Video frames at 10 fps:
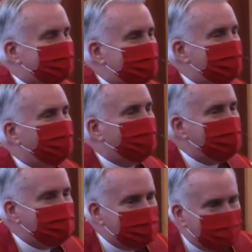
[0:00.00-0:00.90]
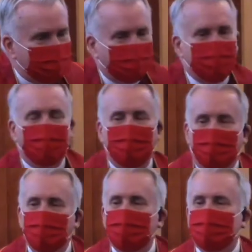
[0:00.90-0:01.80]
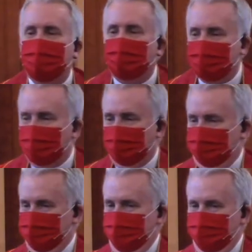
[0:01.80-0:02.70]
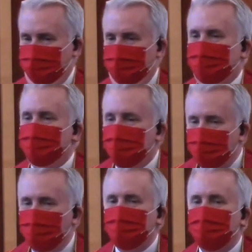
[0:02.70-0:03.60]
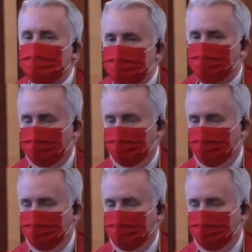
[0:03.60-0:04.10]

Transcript: even deeper than what we can articulate, too deep